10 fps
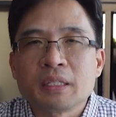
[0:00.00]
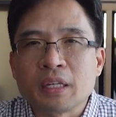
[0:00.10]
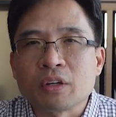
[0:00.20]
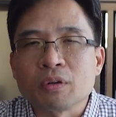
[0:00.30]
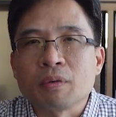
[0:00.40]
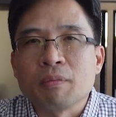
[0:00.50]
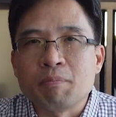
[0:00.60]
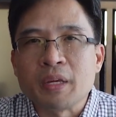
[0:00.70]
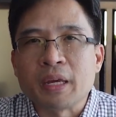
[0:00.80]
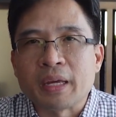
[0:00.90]
ticker
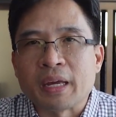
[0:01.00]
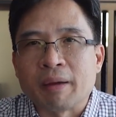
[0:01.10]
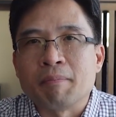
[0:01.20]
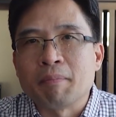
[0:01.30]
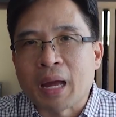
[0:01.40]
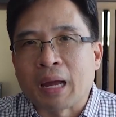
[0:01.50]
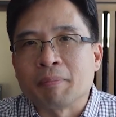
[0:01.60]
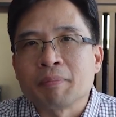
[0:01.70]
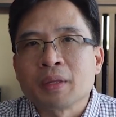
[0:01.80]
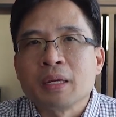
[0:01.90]
BAM, BAM.